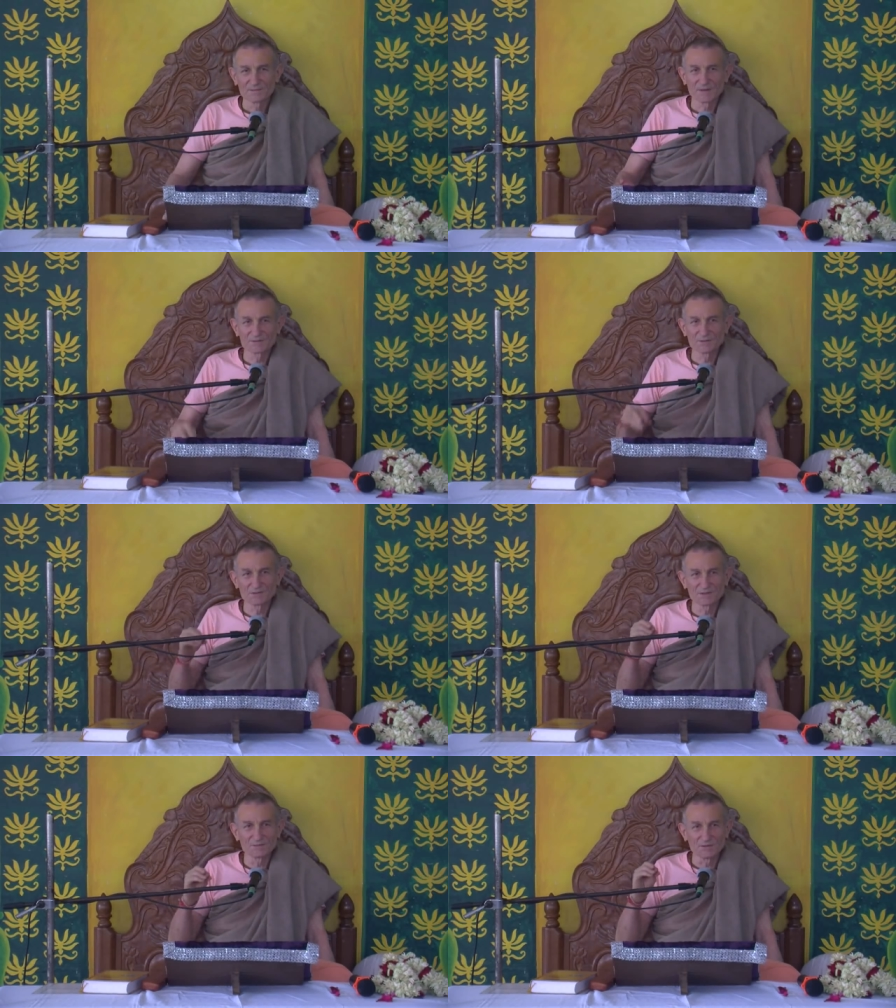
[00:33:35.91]
But due
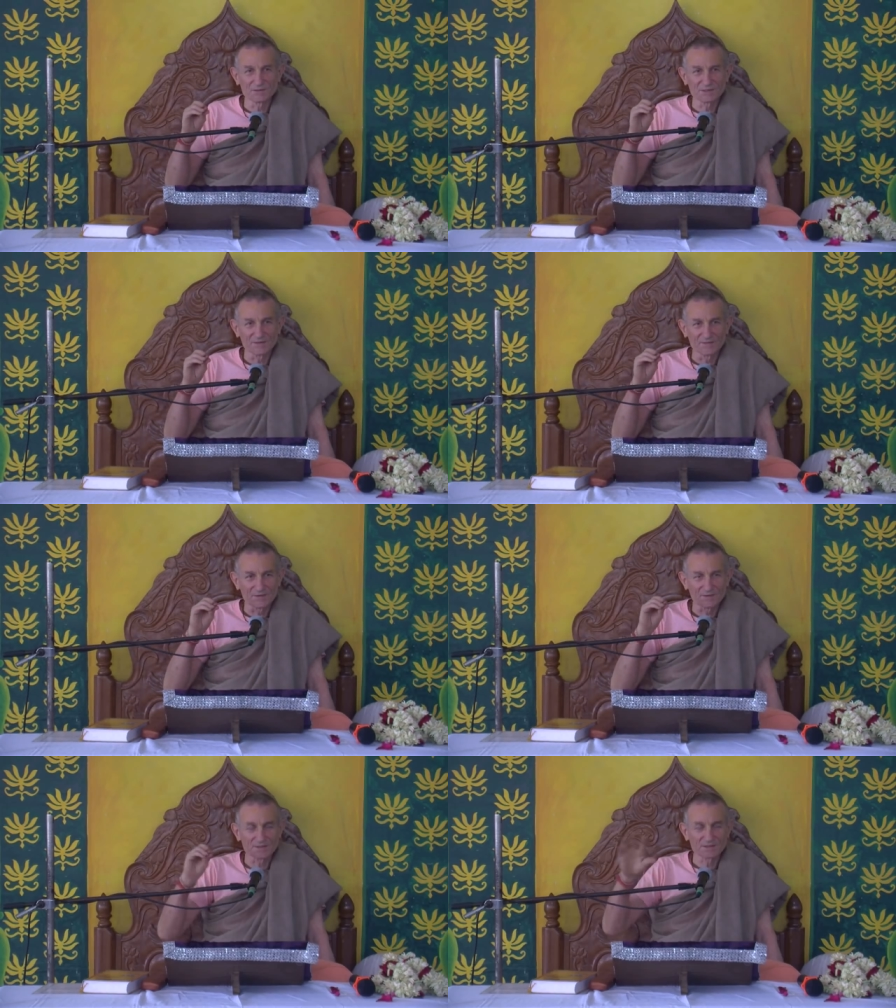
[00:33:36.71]
to the moon's
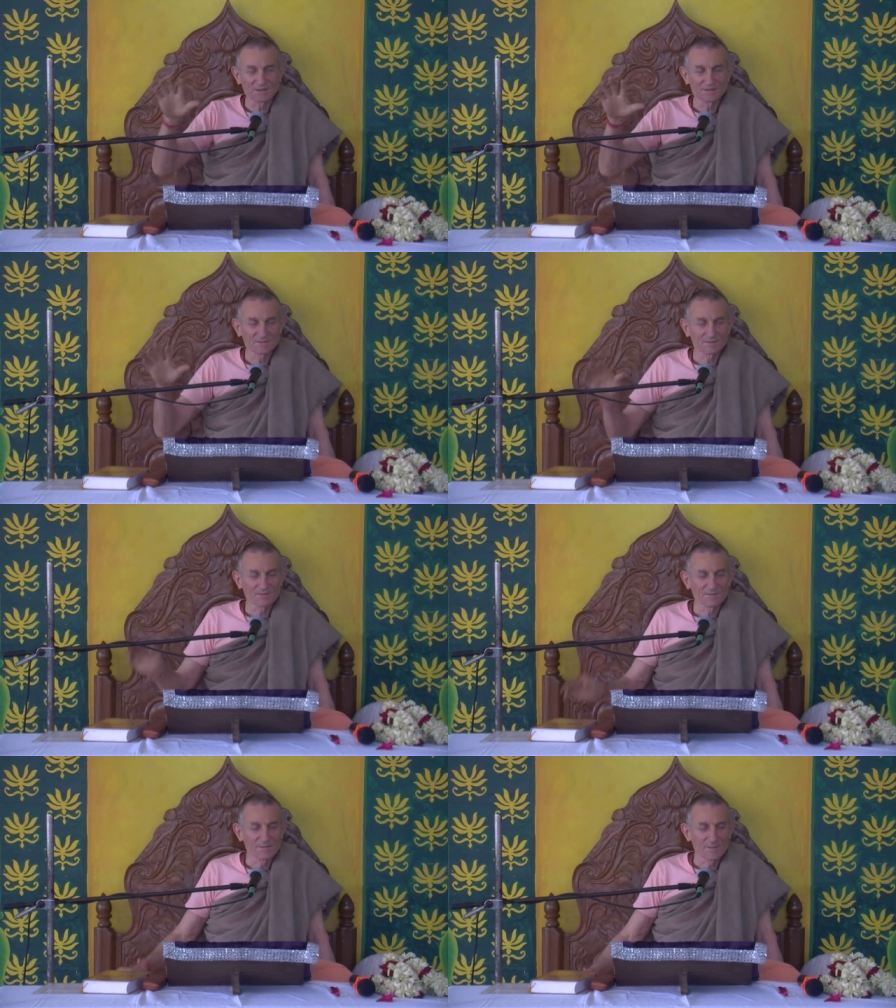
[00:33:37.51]
influence,
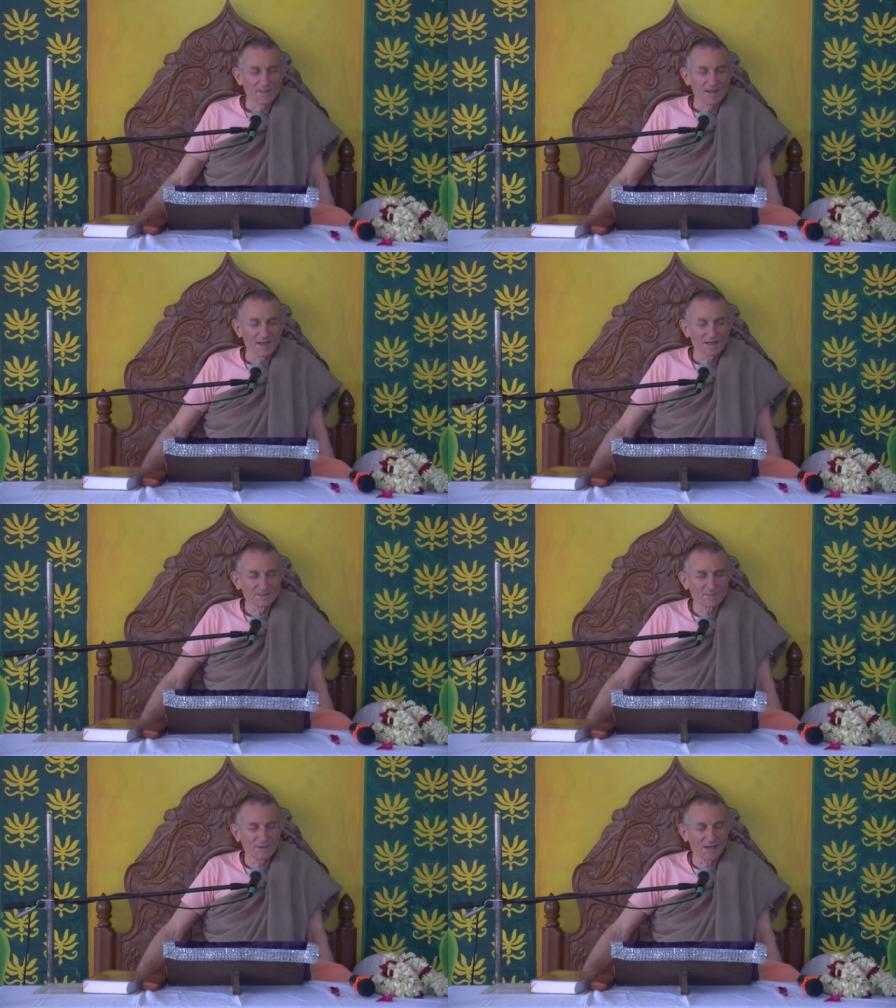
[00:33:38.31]
he's
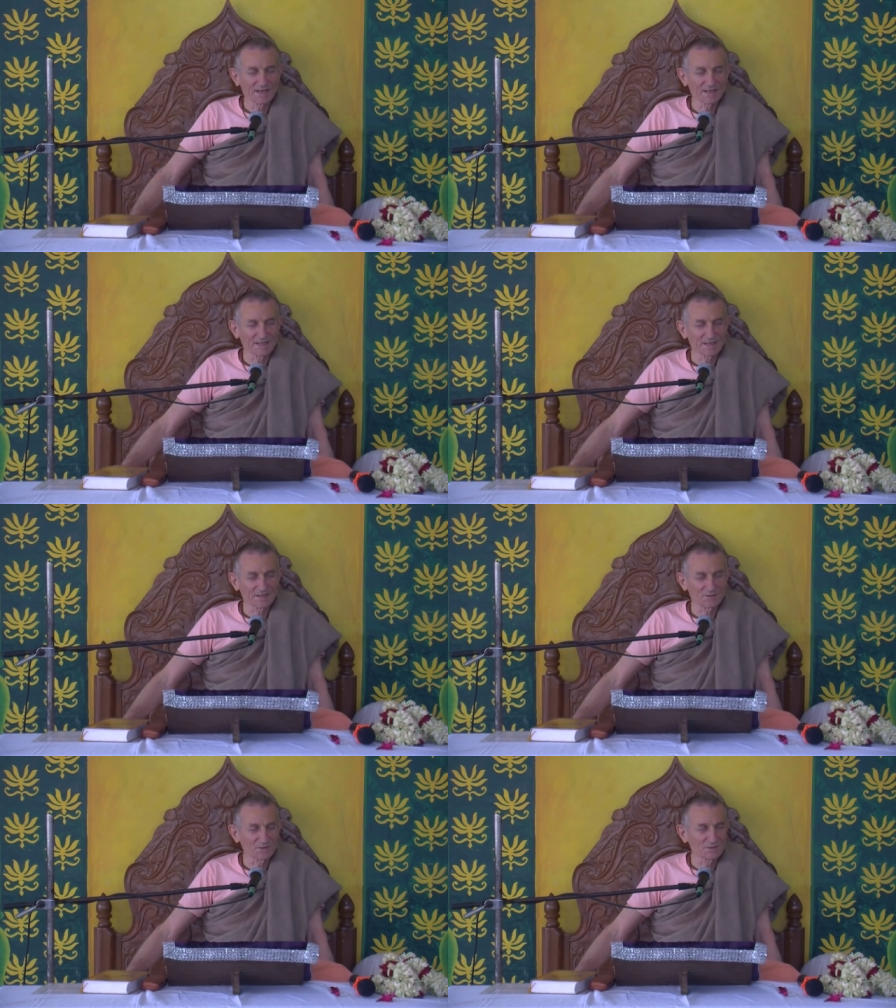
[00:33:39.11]
supplying
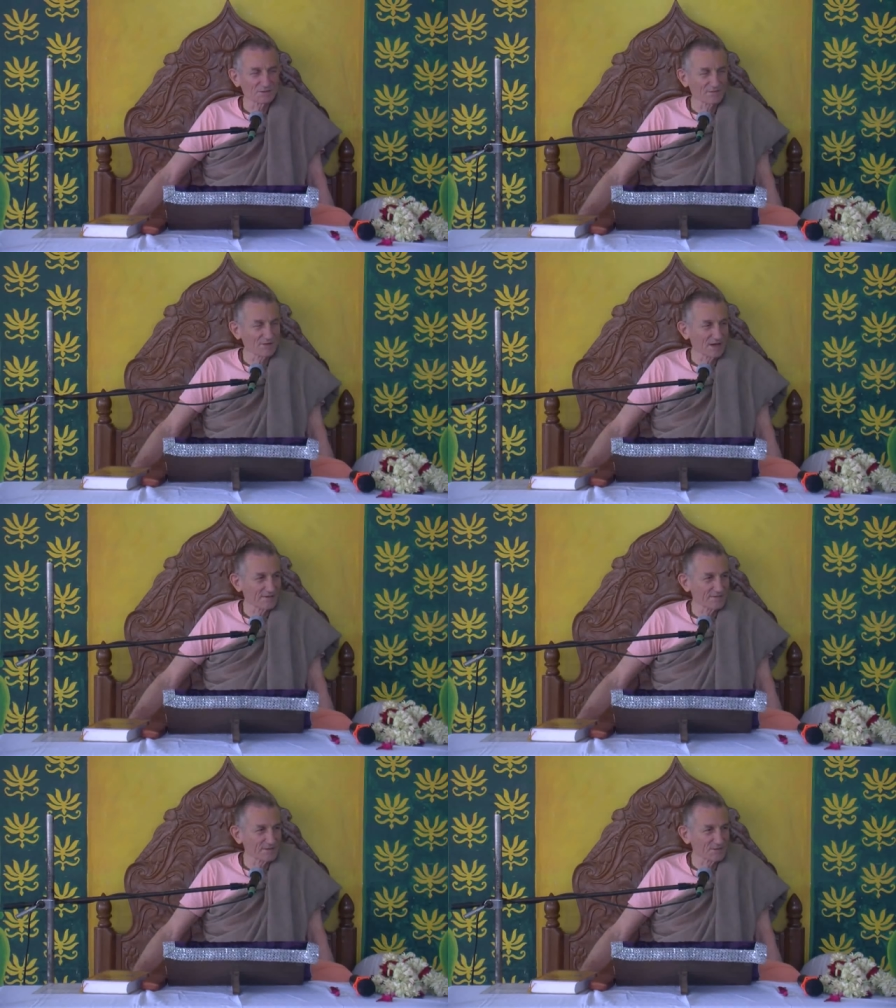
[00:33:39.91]
the juice of
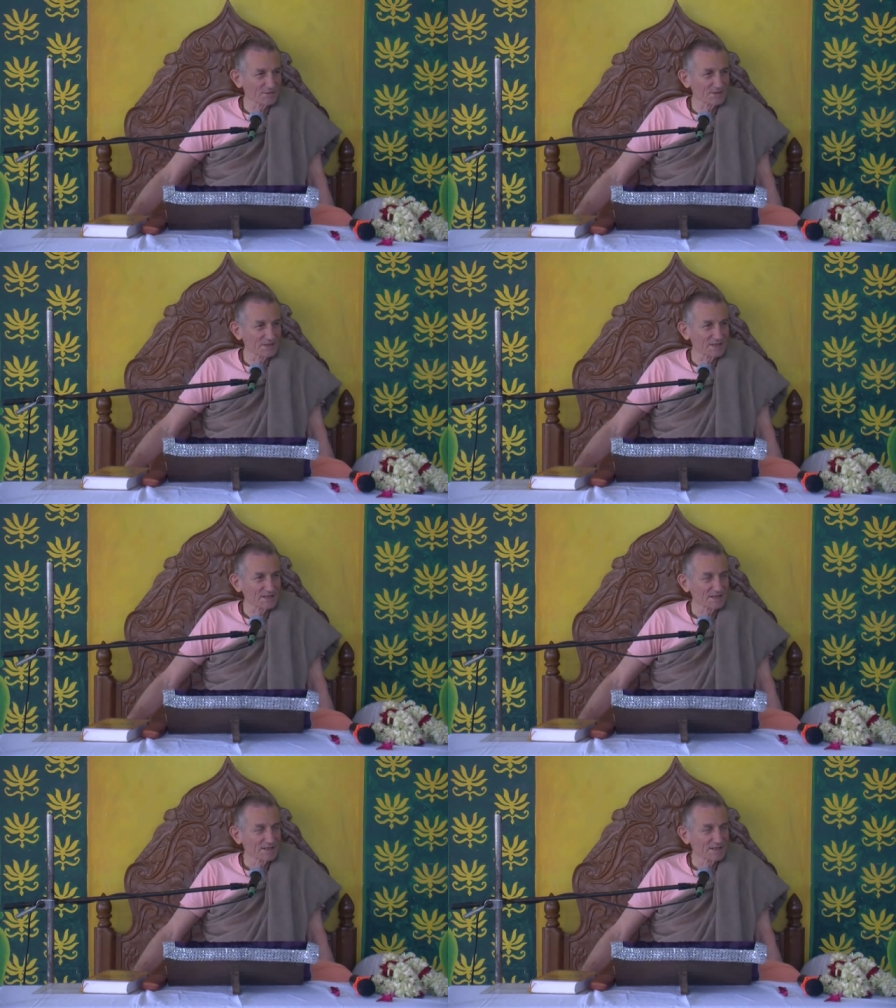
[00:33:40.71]
life in all the.